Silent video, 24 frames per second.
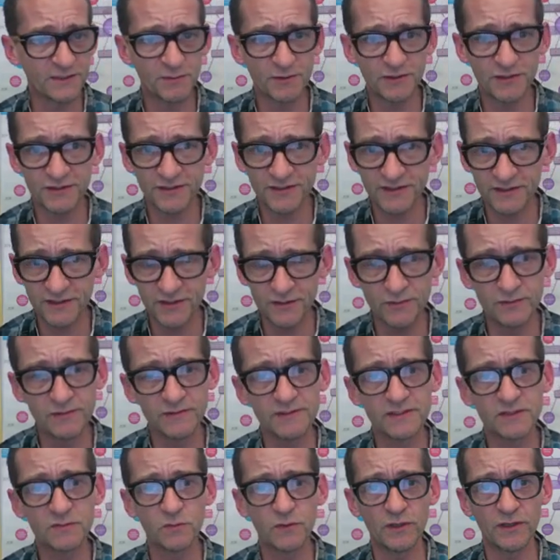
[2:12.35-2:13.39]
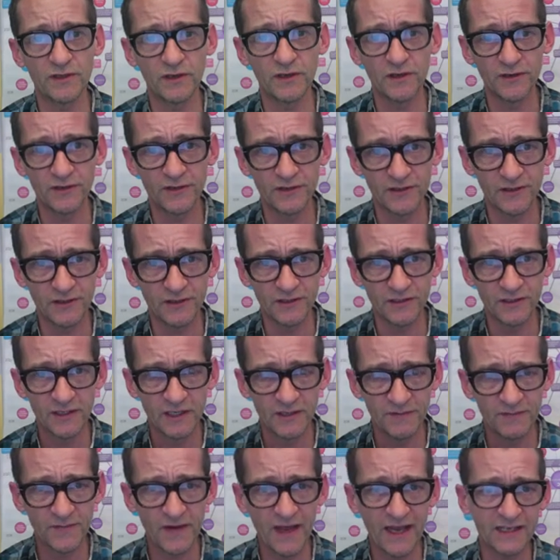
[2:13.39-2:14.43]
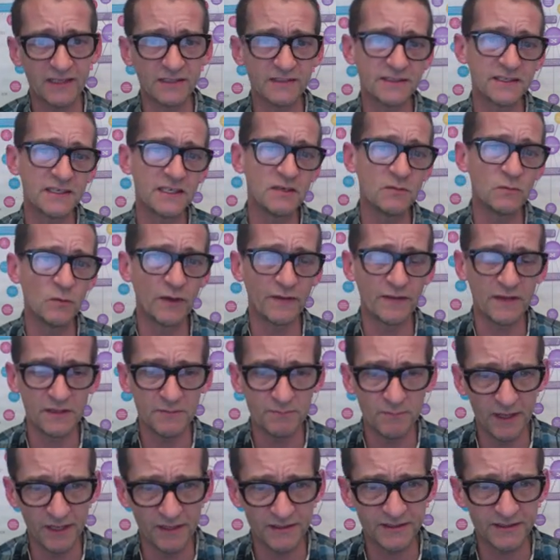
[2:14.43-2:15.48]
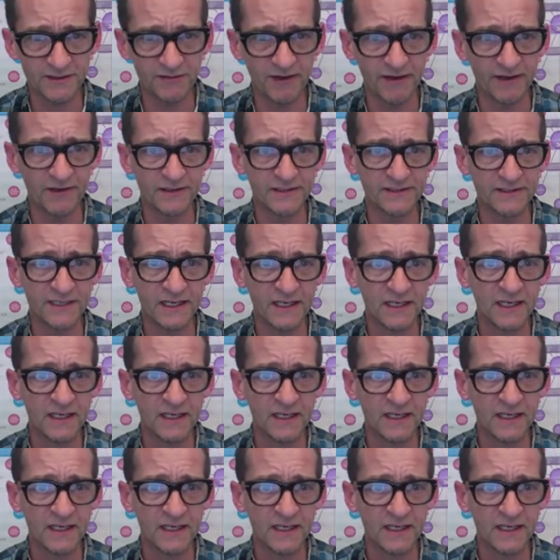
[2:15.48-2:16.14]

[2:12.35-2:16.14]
with your students, with other faculty, with administrators.